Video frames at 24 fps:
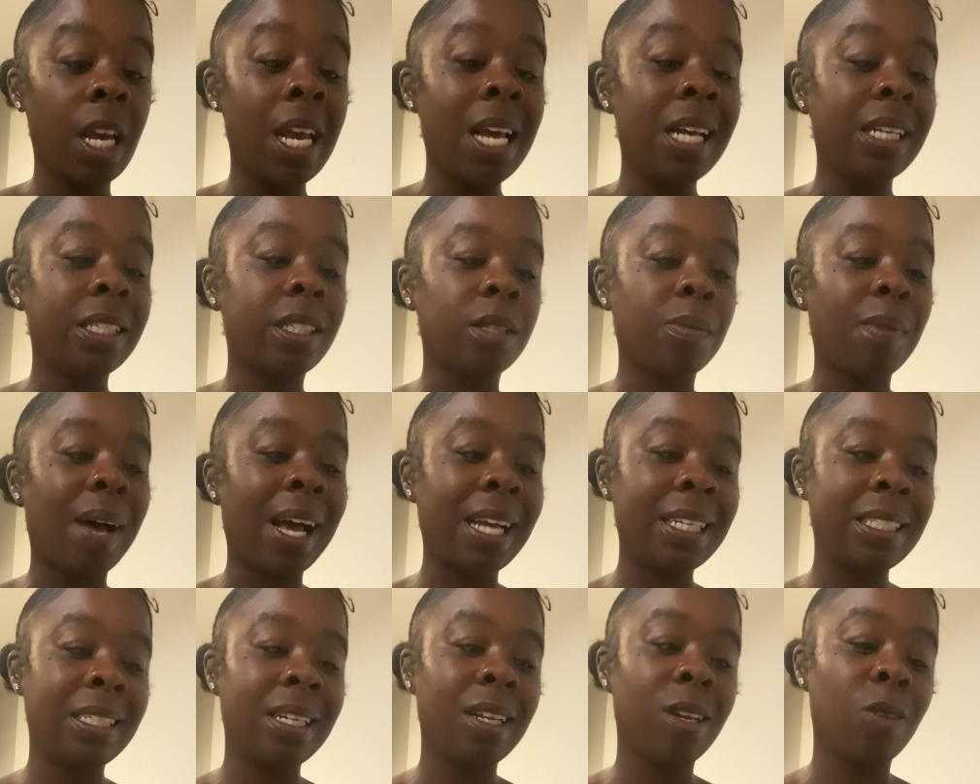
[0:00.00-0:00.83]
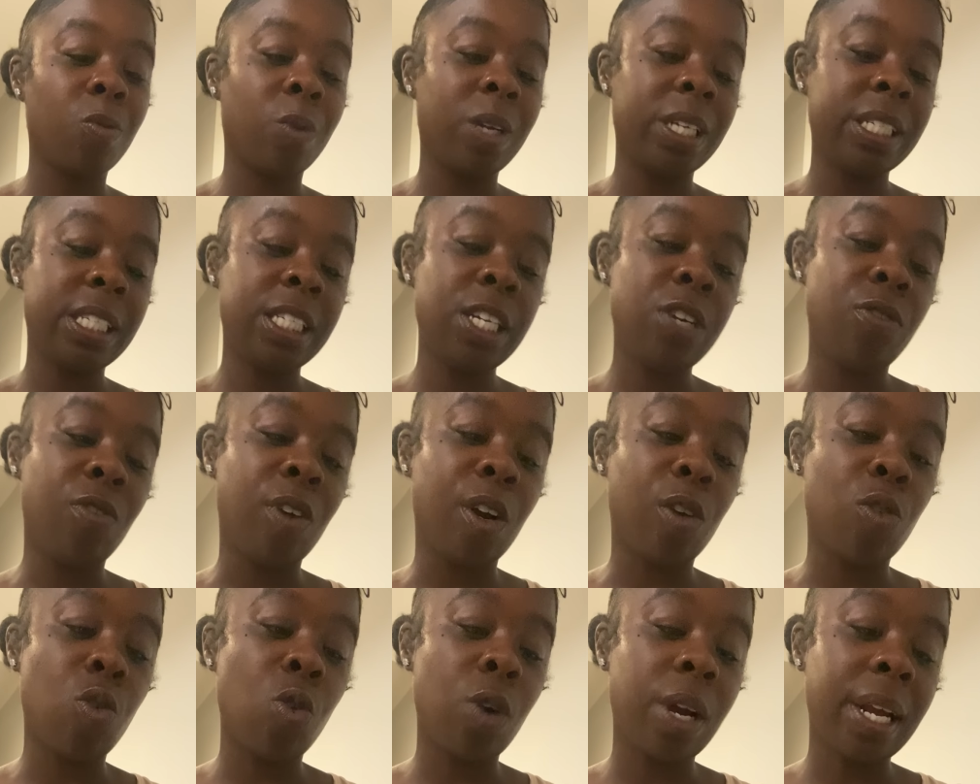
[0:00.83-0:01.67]
Somebody's dealing with a
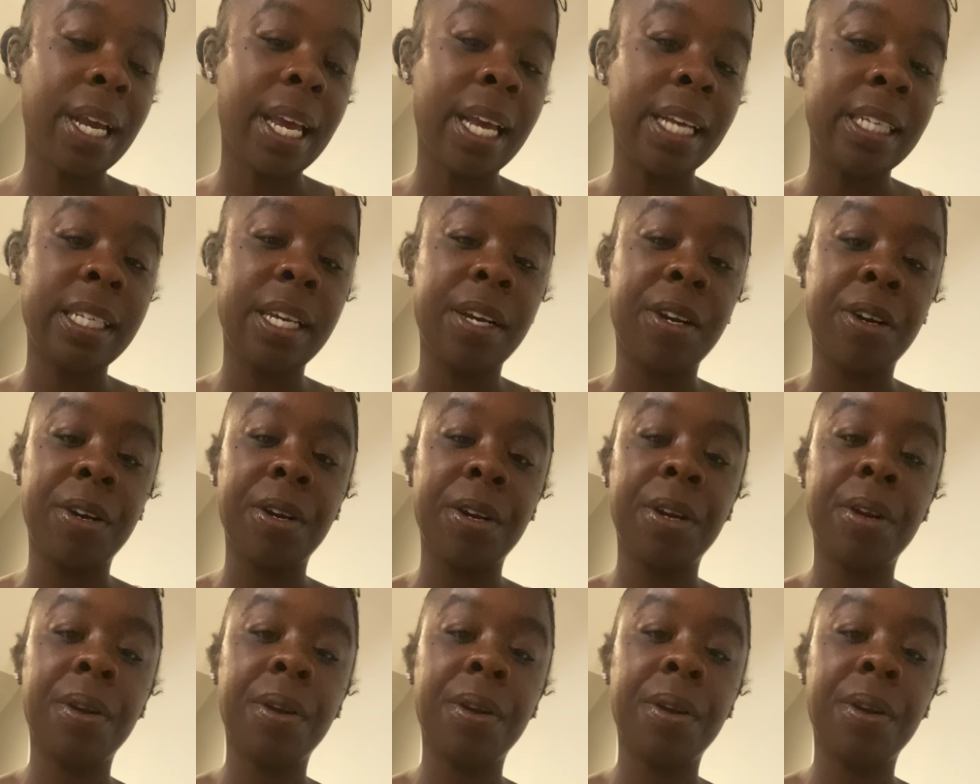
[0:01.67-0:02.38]
secret court case here.